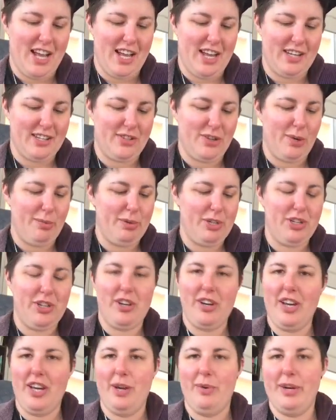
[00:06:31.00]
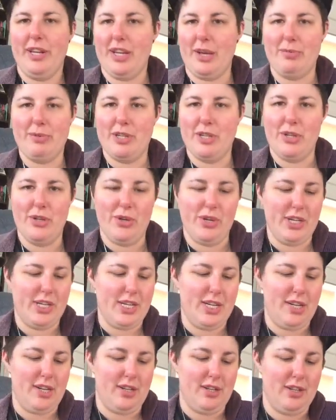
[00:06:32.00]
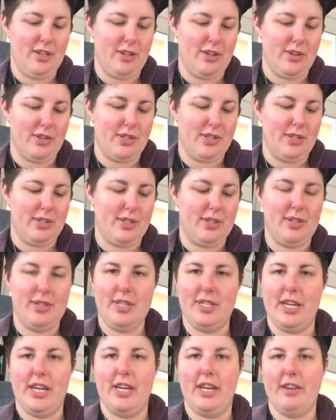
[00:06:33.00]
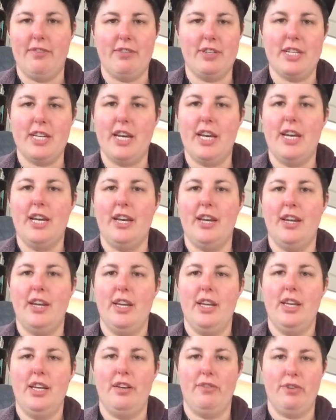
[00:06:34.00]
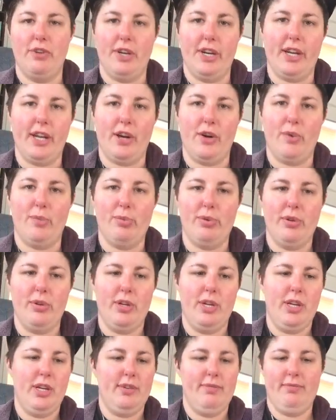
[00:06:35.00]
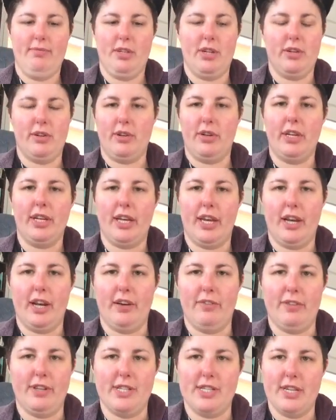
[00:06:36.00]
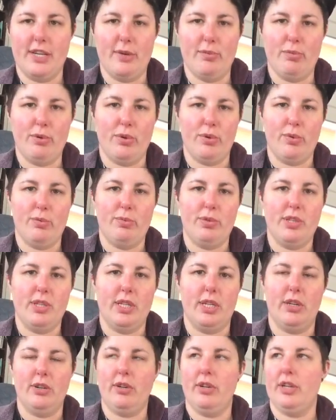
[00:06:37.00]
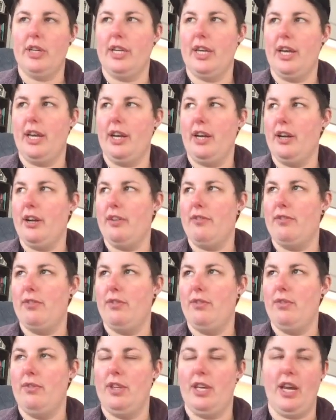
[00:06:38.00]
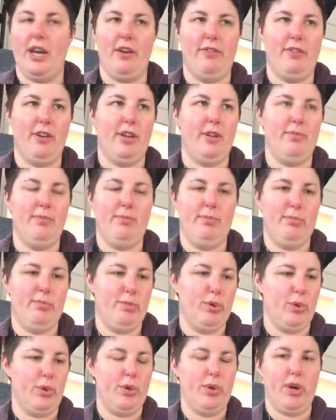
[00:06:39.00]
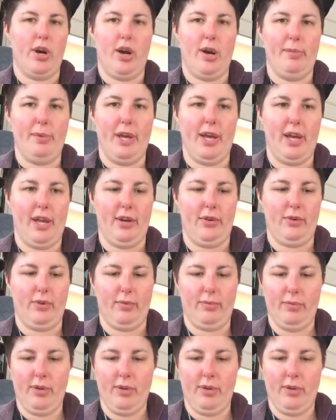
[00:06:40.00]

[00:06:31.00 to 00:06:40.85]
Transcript: Don't be shy when it comes to nudity. Nurses see it every day. If you need help, they're not going to care if they see your boobs. They're not going to care if they have to pull your arm out or